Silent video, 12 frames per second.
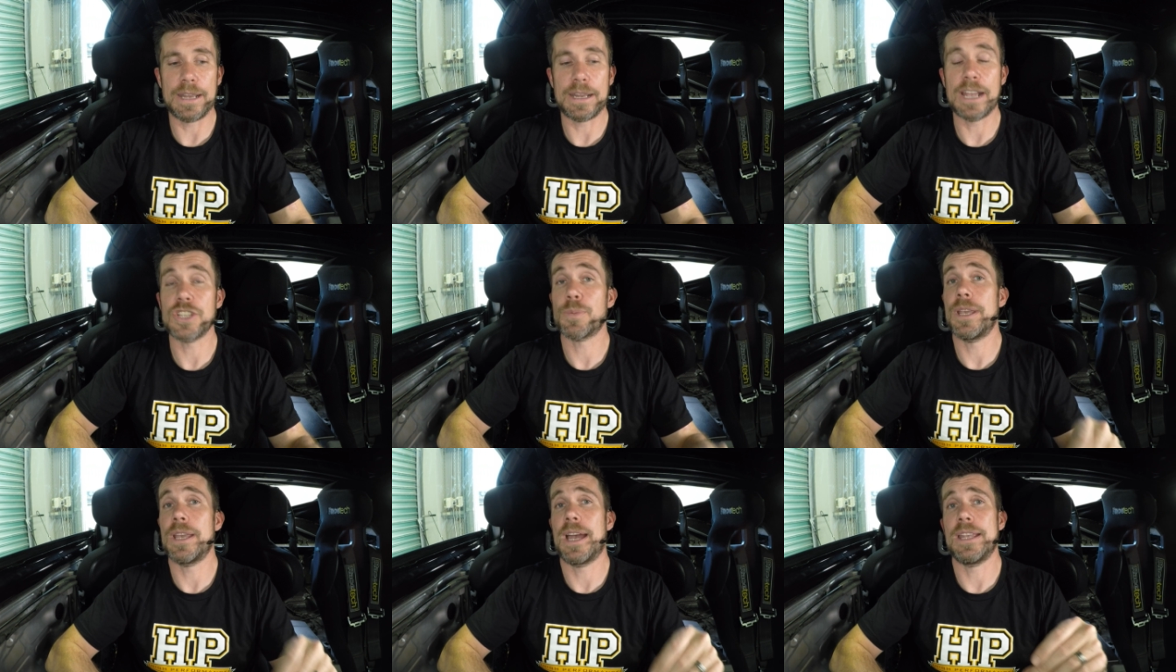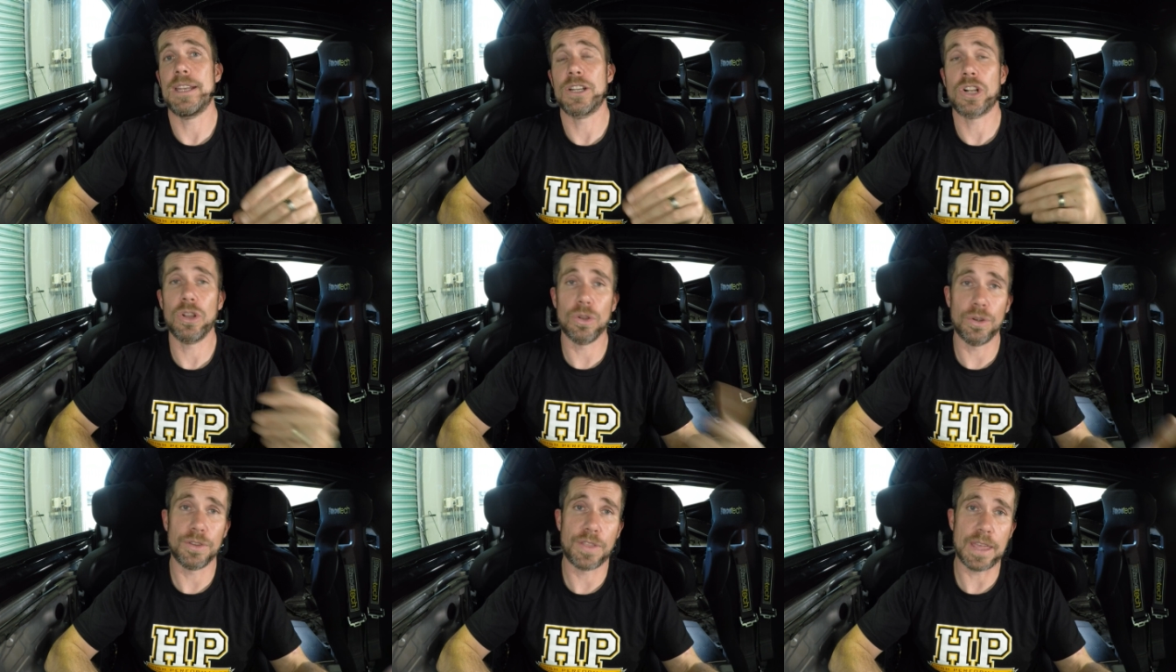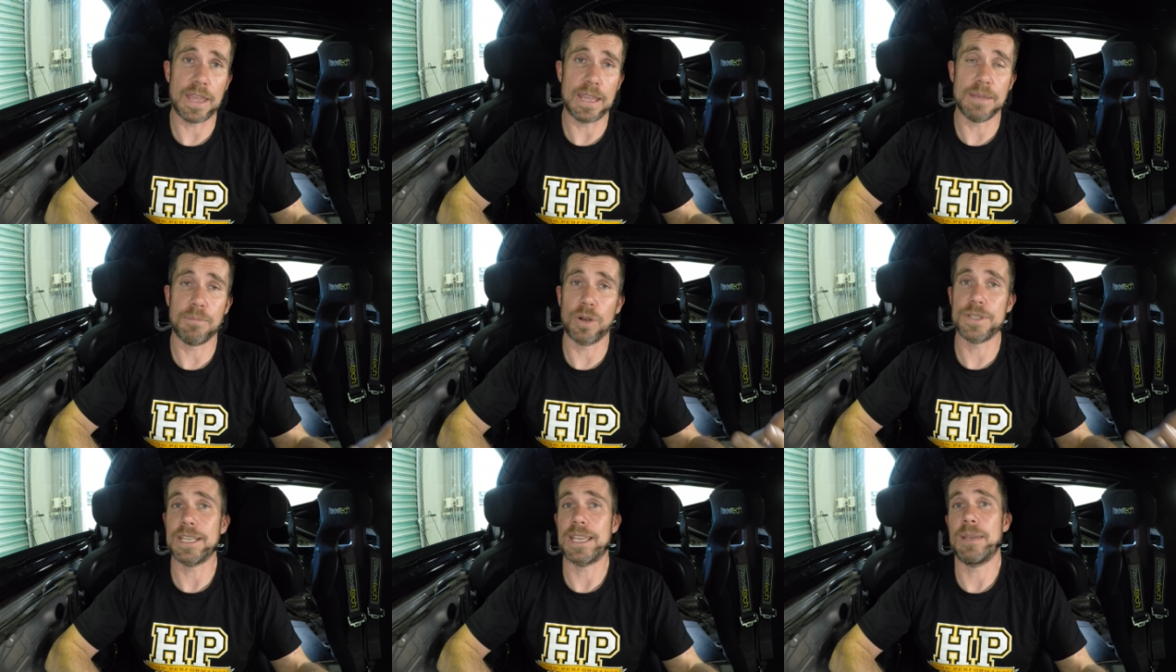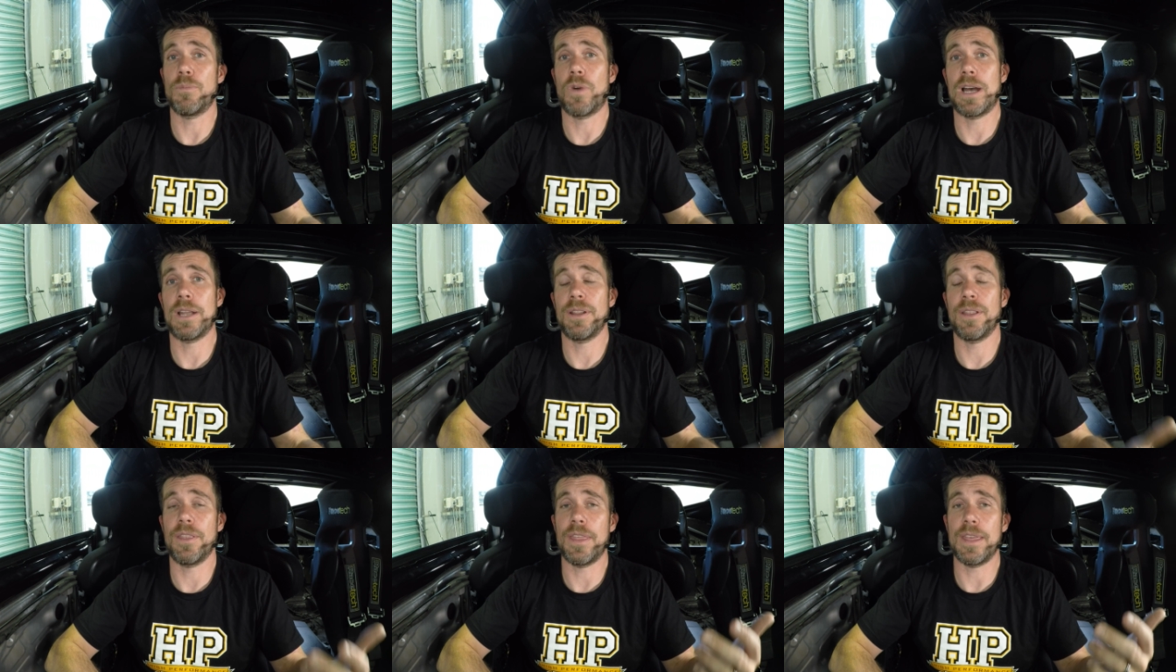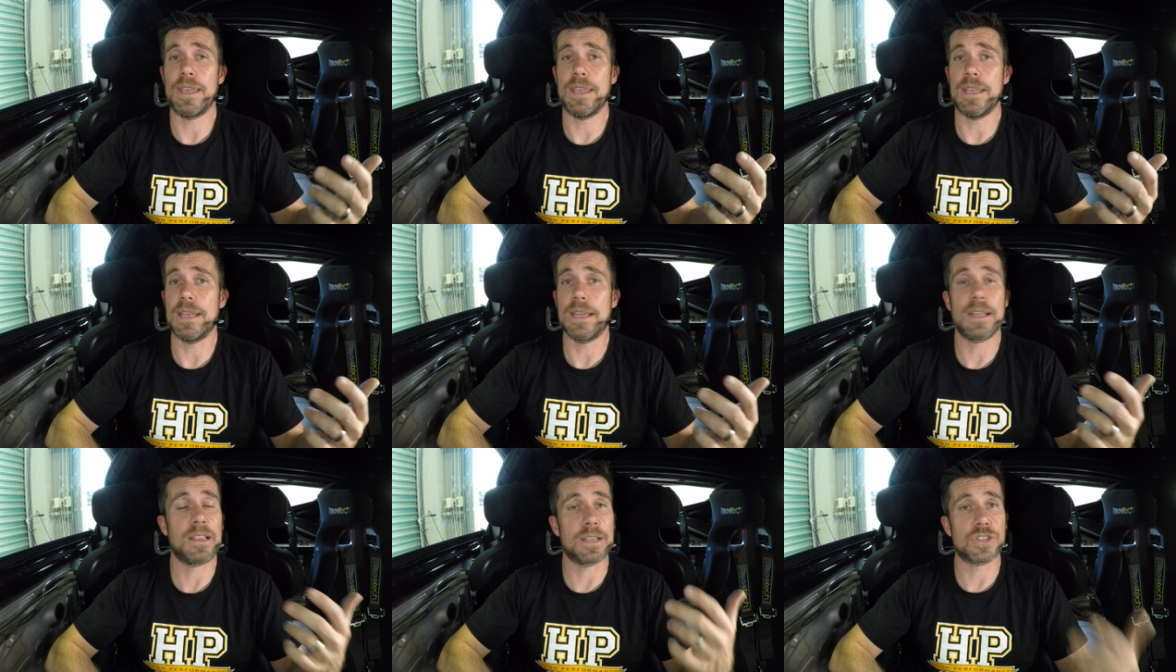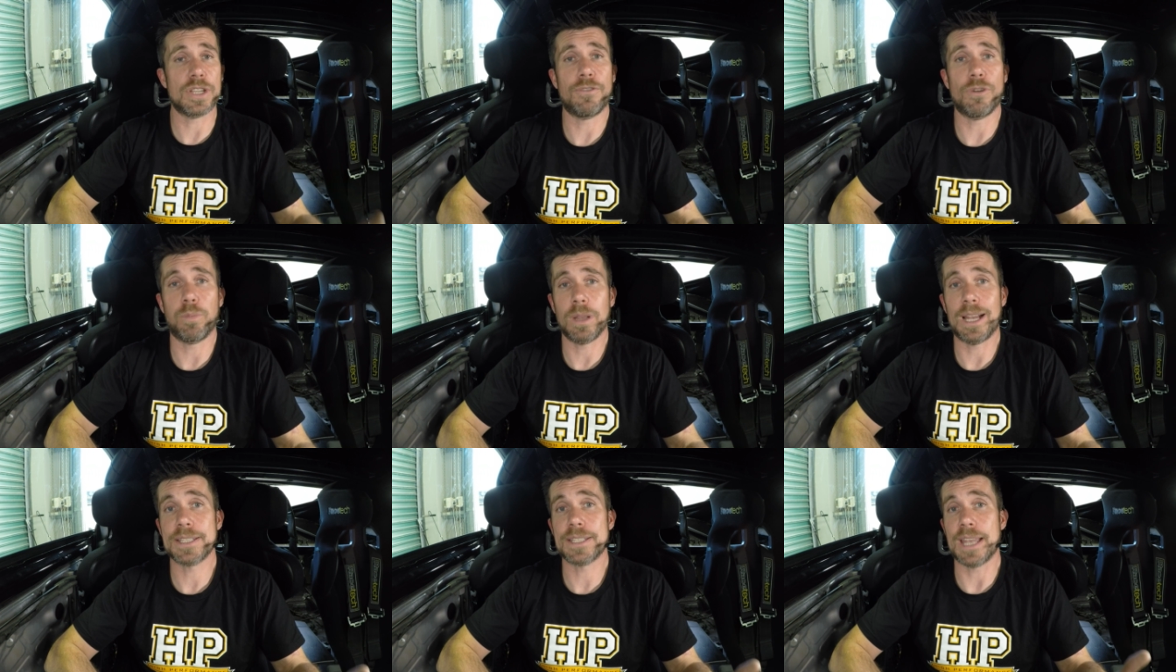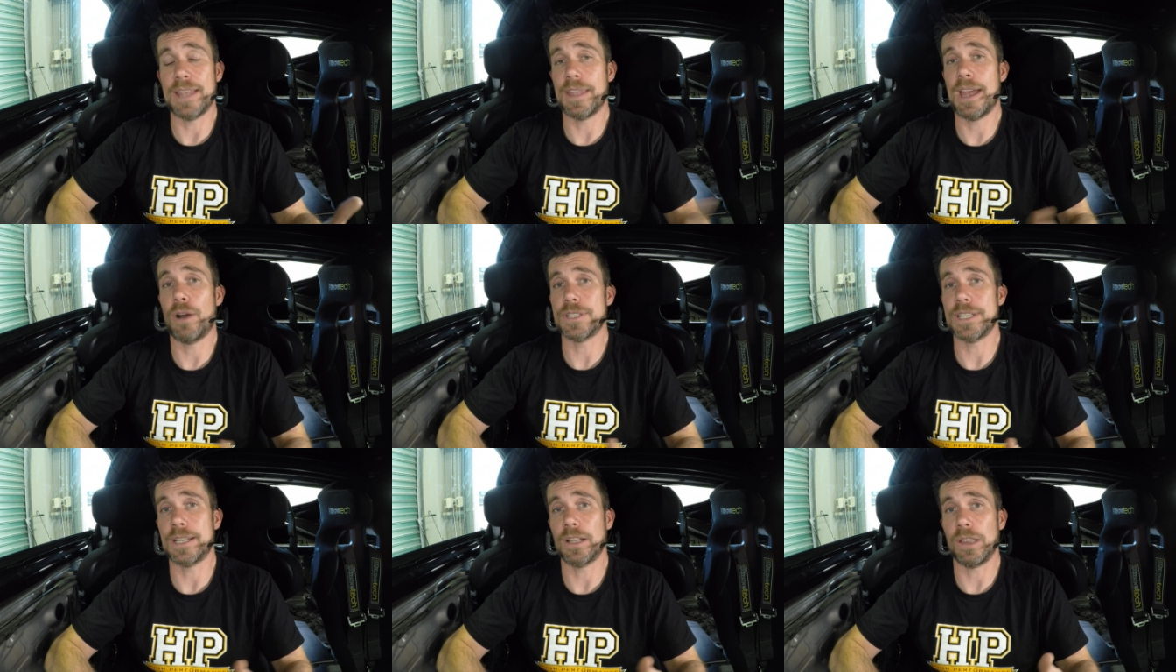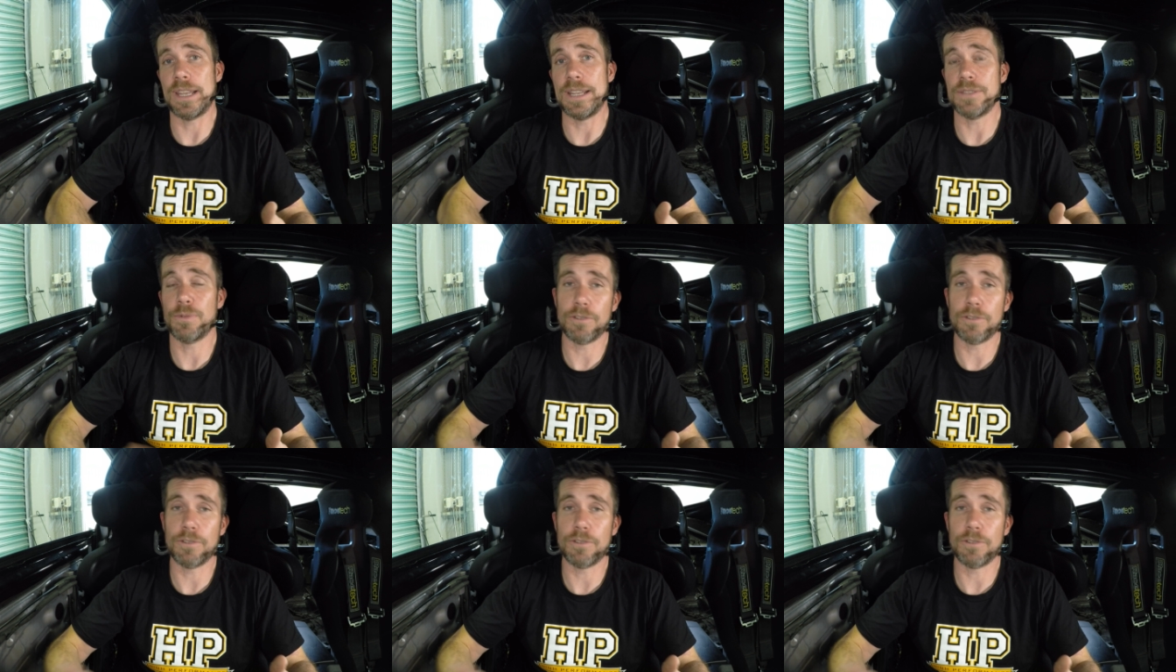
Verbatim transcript: HPA include the MoTeC M1, the Link G4 Plus and the Haltech Elite.